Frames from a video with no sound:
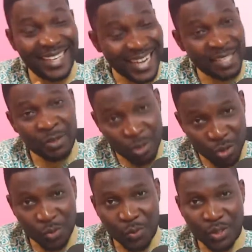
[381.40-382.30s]
can
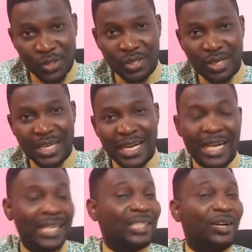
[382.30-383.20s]
do
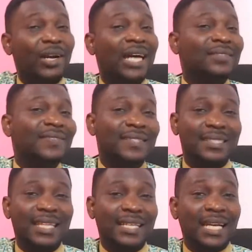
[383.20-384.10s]
and the other
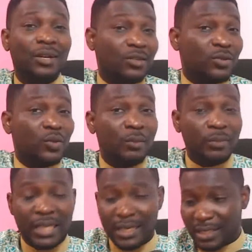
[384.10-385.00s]
things that are not so
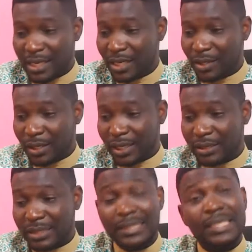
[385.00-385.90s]
important you
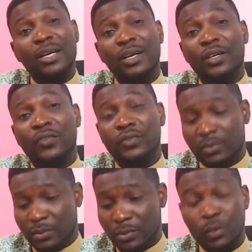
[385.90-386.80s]
can think of
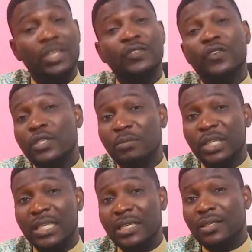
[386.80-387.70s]
looking for
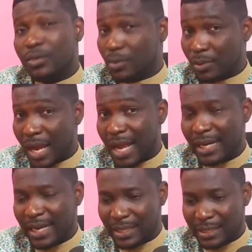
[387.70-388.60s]
somebody to
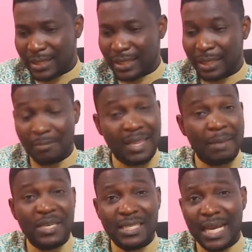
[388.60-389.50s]
let um,
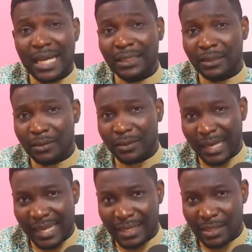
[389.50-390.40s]
that person handle
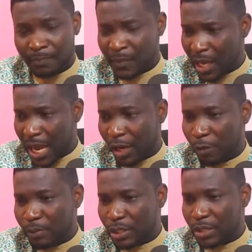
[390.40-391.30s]
that. I
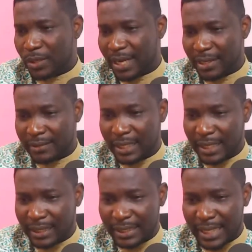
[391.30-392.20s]
hope you get
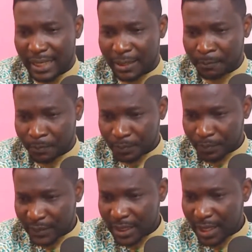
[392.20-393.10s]
that.
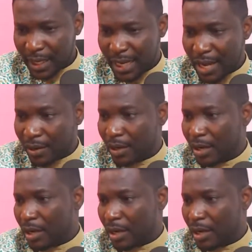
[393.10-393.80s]
Now,